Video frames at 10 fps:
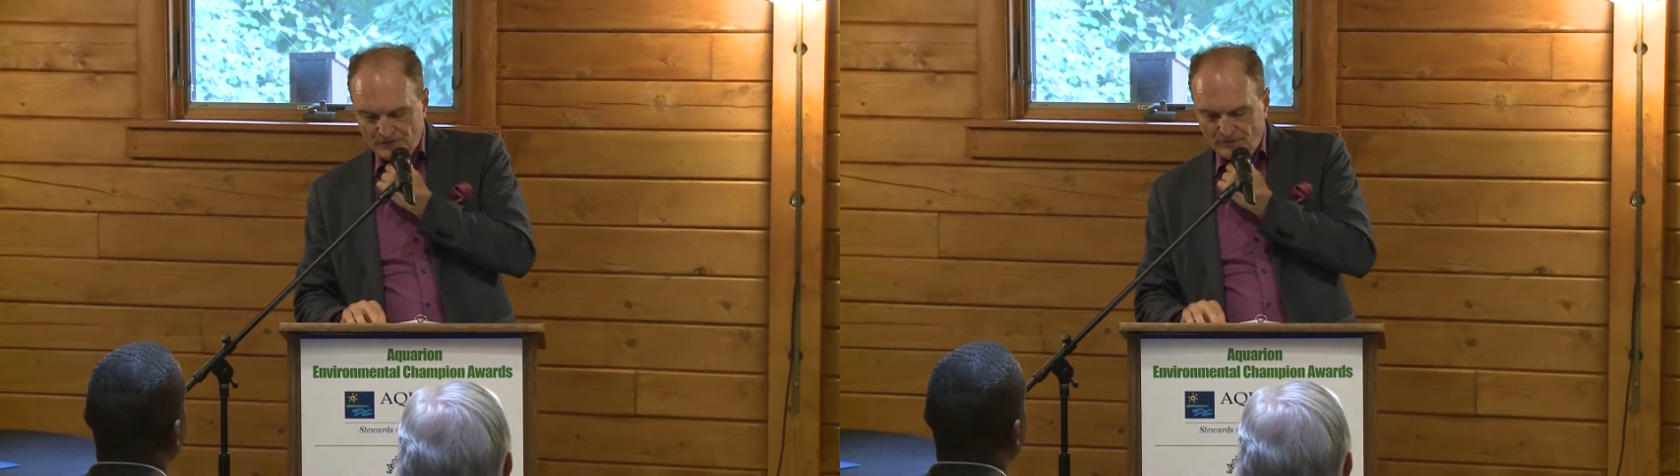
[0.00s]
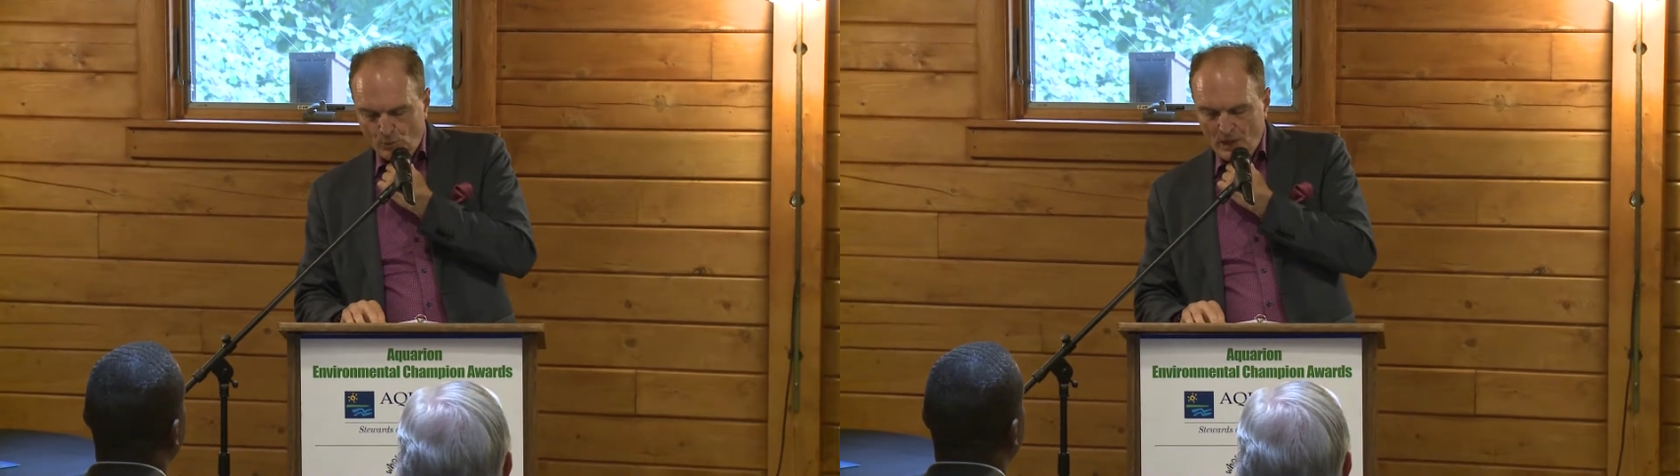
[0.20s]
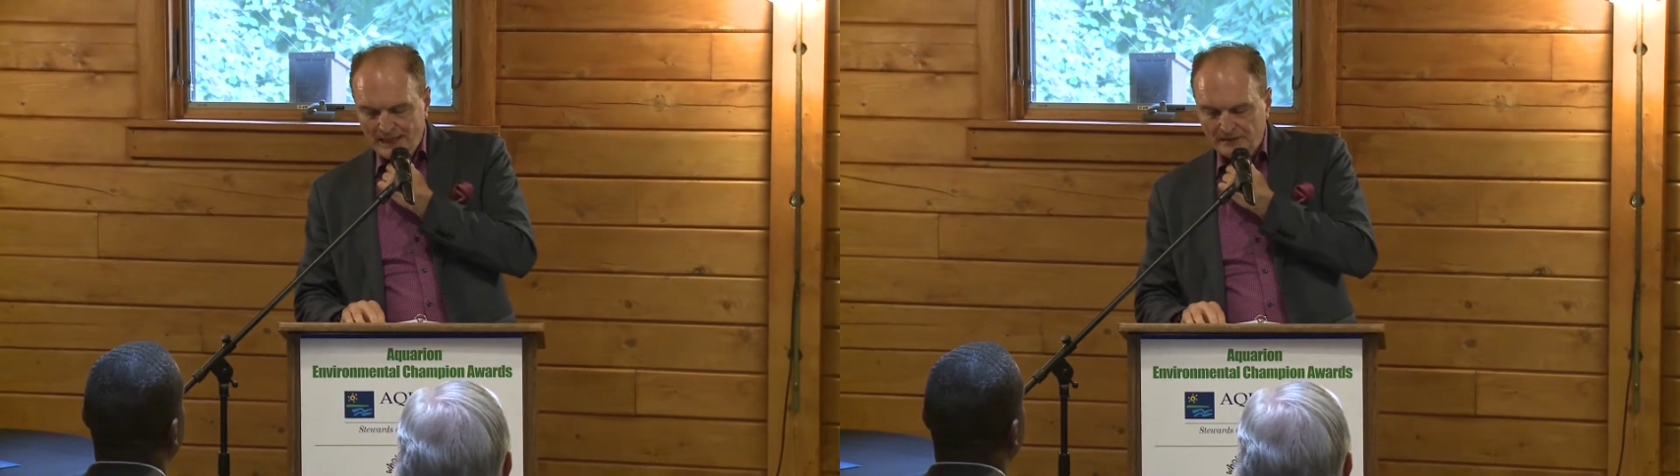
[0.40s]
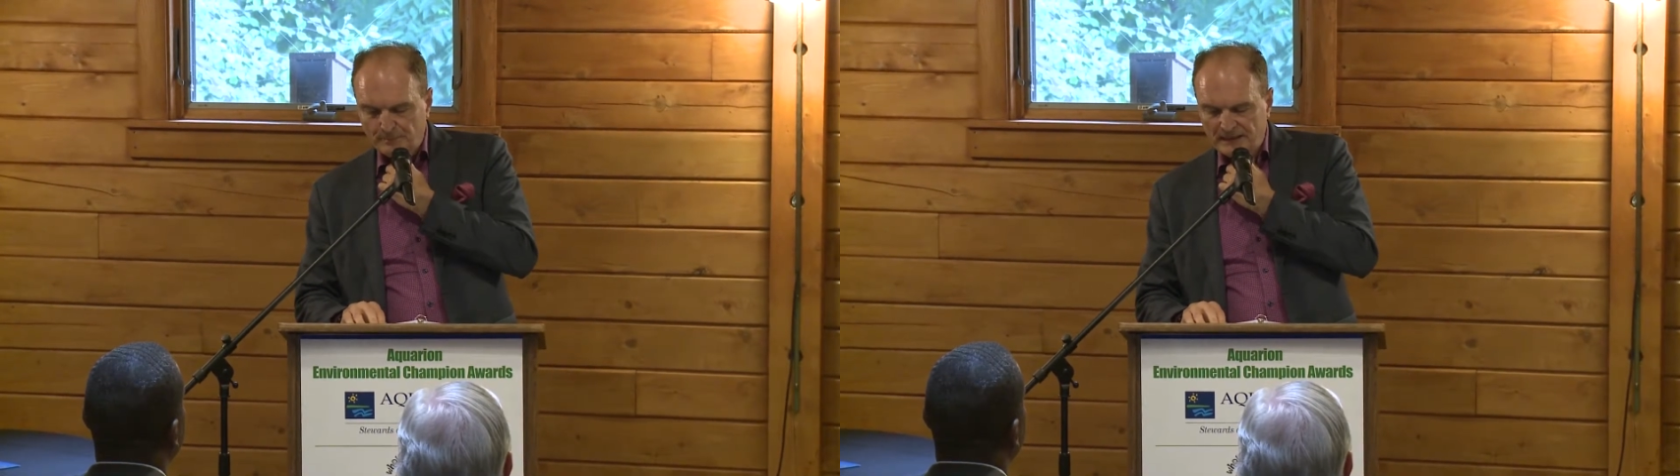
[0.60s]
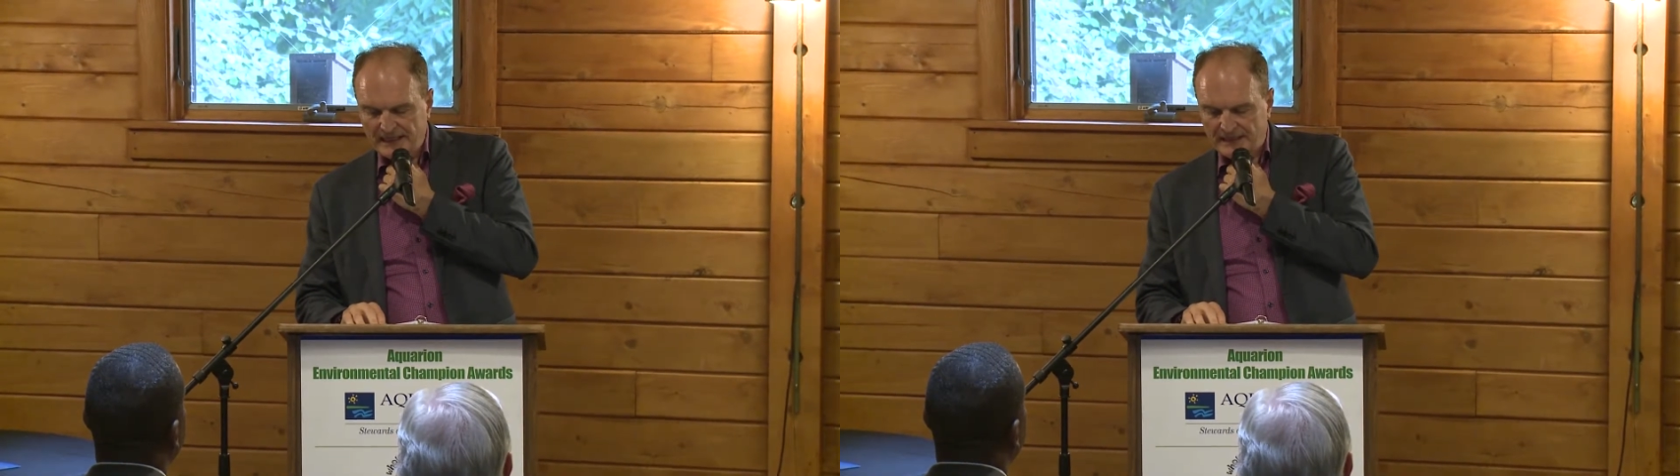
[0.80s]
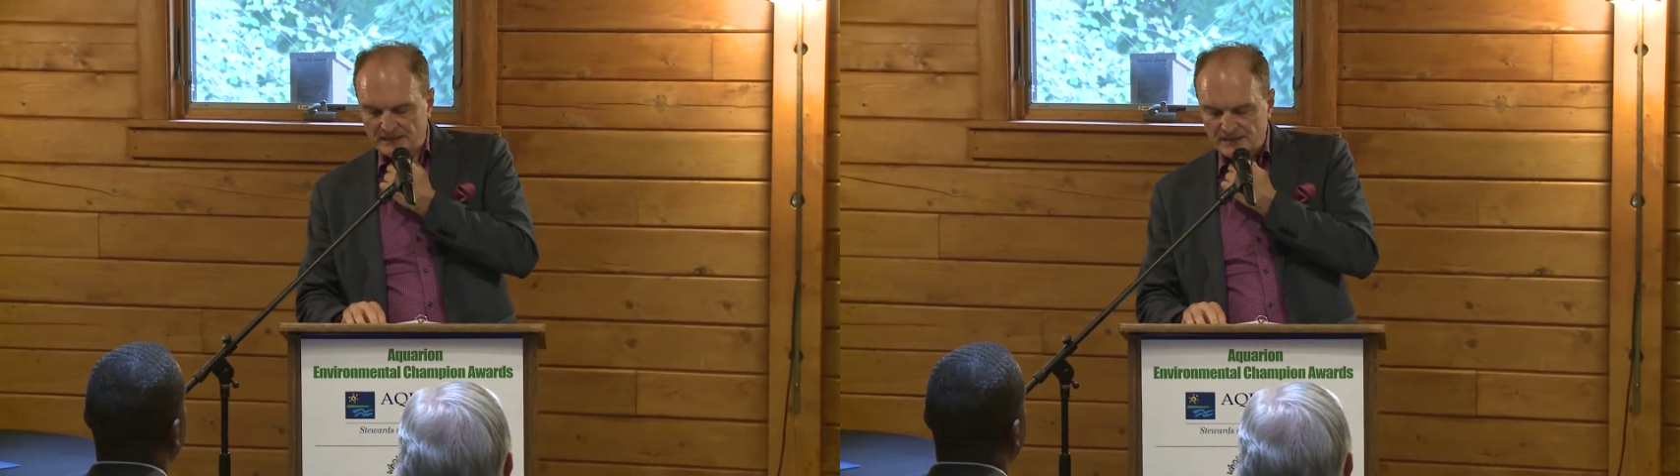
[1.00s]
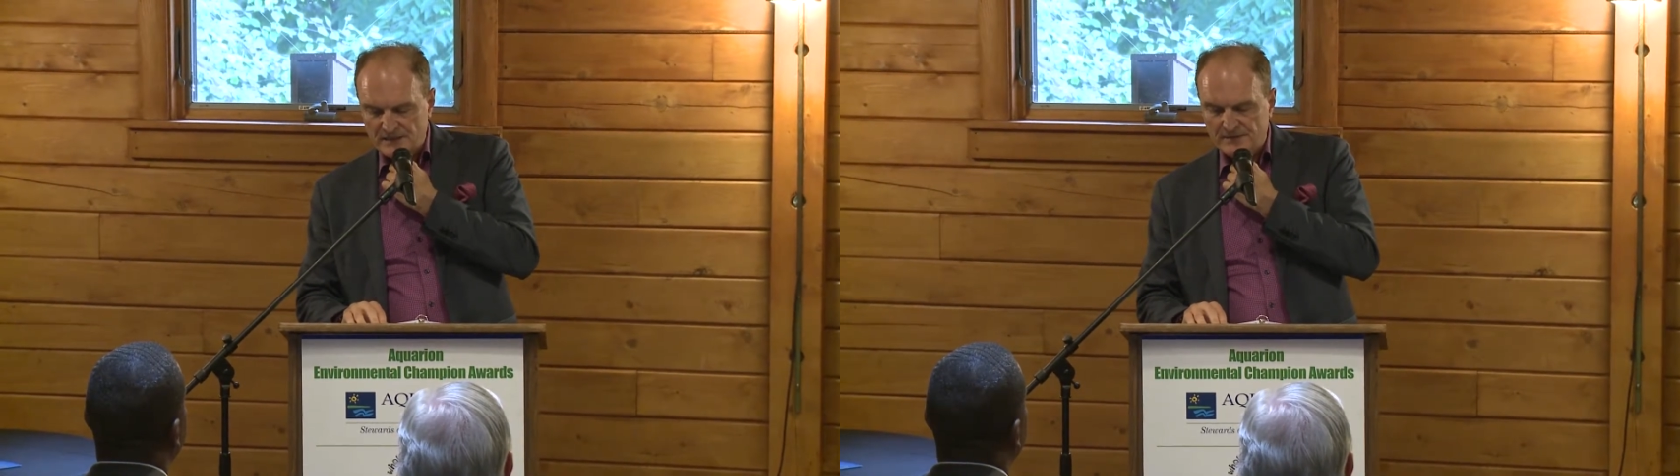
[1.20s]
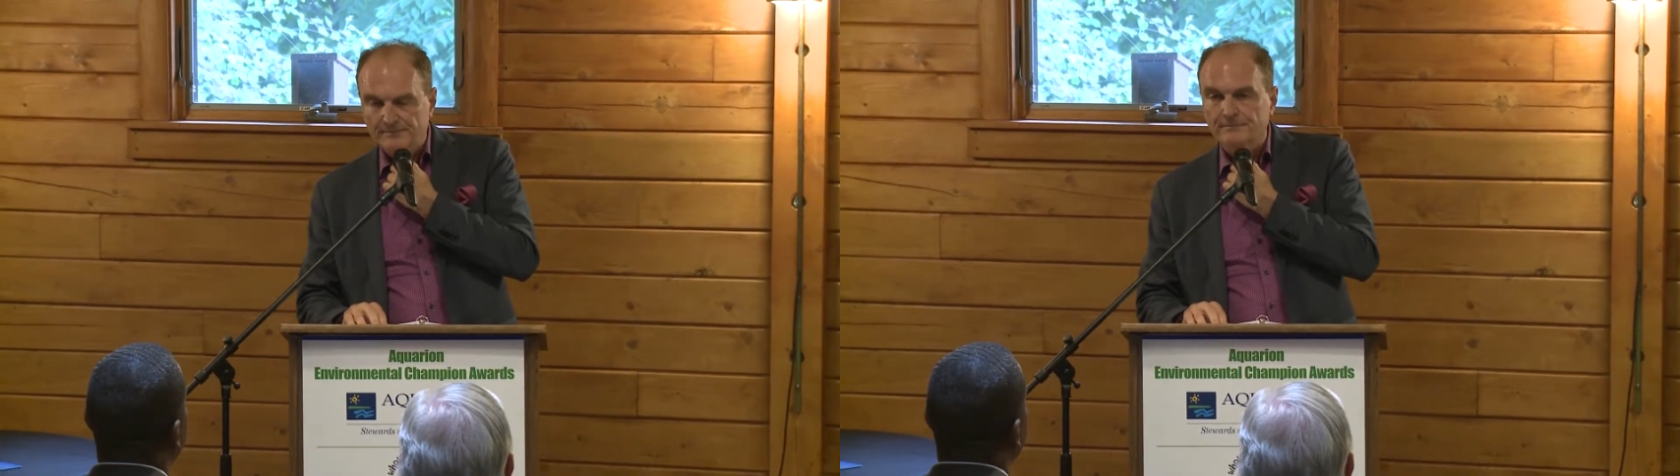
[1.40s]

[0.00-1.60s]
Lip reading: of wild plants.